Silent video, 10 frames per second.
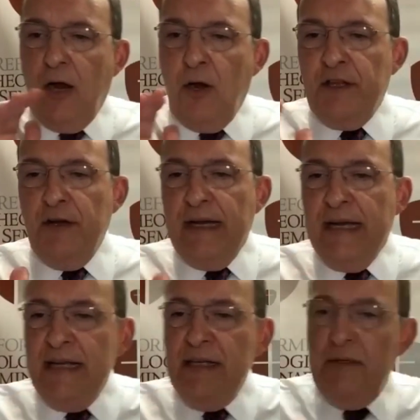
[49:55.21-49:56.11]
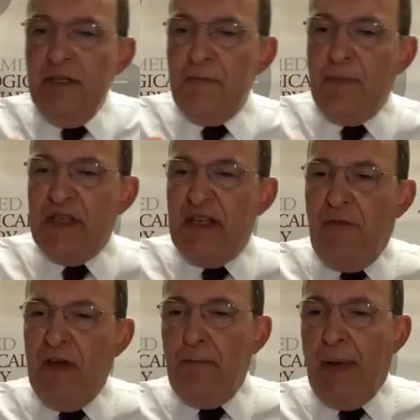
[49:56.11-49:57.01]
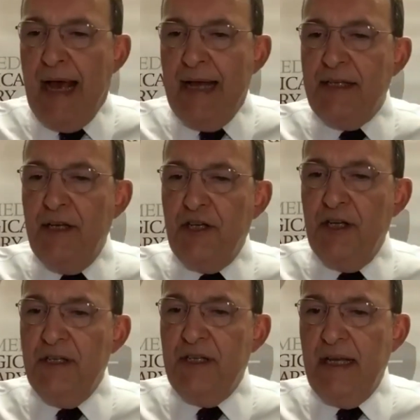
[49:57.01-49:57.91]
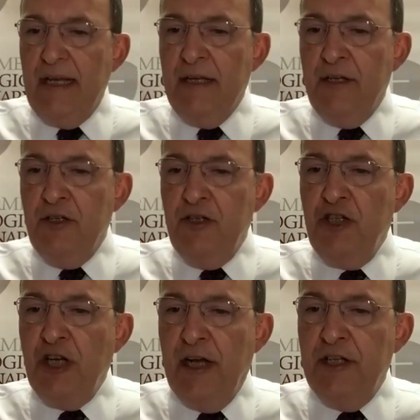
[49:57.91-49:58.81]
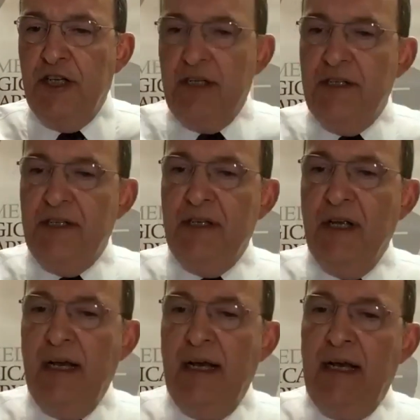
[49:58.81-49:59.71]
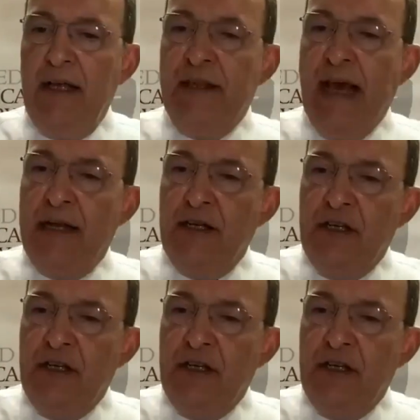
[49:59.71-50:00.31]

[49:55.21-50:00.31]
Are there any specific passages in Judges that,